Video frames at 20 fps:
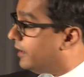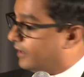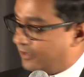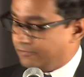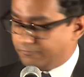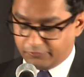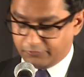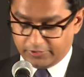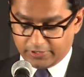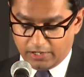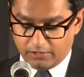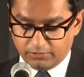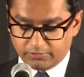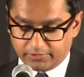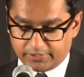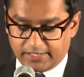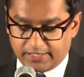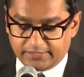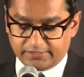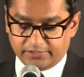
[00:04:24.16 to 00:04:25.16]
If we now
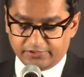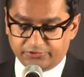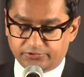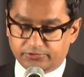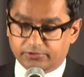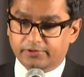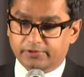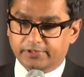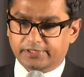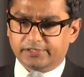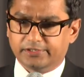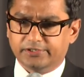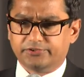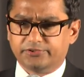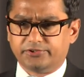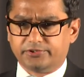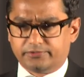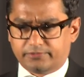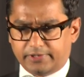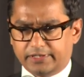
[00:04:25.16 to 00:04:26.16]
look at the historical
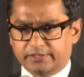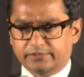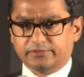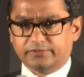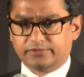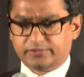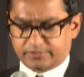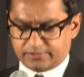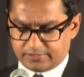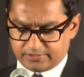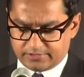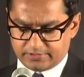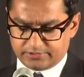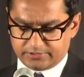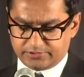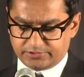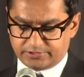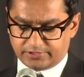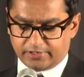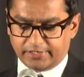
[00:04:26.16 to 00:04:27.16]
trends,
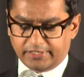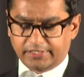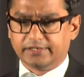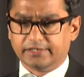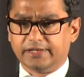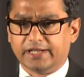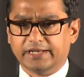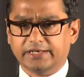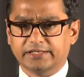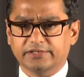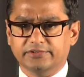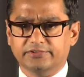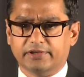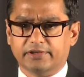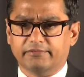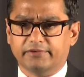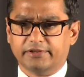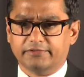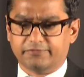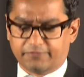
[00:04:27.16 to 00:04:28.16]
starting in
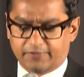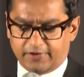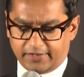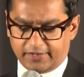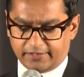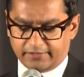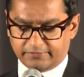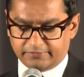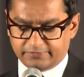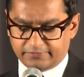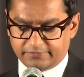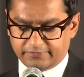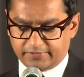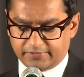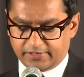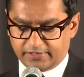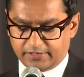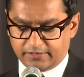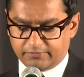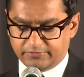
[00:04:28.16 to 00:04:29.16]
1975,
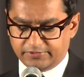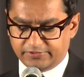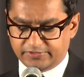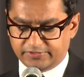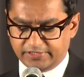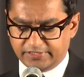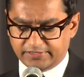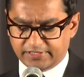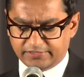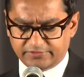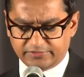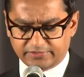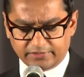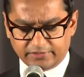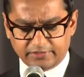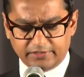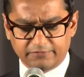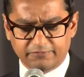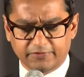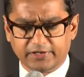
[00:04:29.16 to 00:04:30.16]
we see that
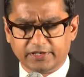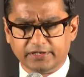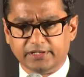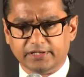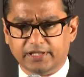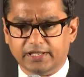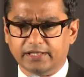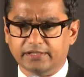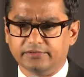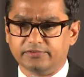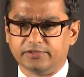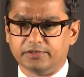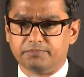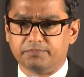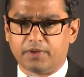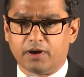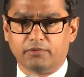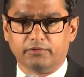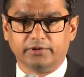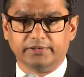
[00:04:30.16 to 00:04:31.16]
significant gains in
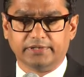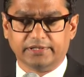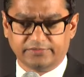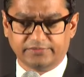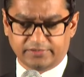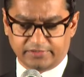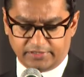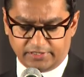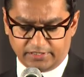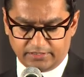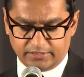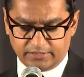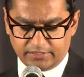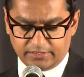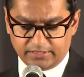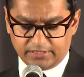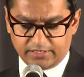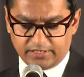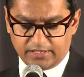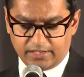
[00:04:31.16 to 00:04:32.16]
power density
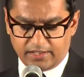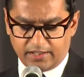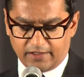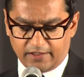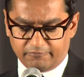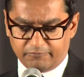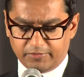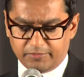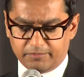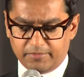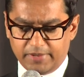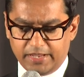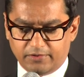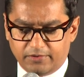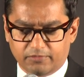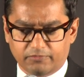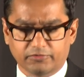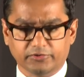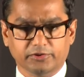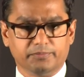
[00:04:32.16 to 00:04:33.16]
have been
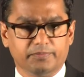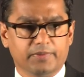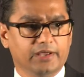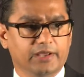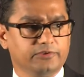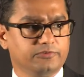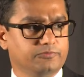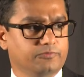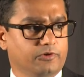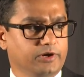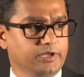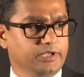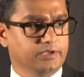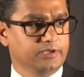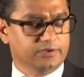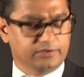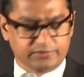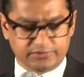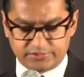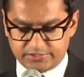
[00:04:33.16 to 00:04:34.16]
made over the past 40
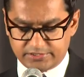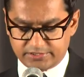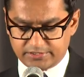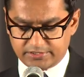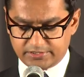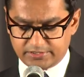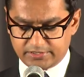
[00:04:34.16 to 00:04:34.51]
years.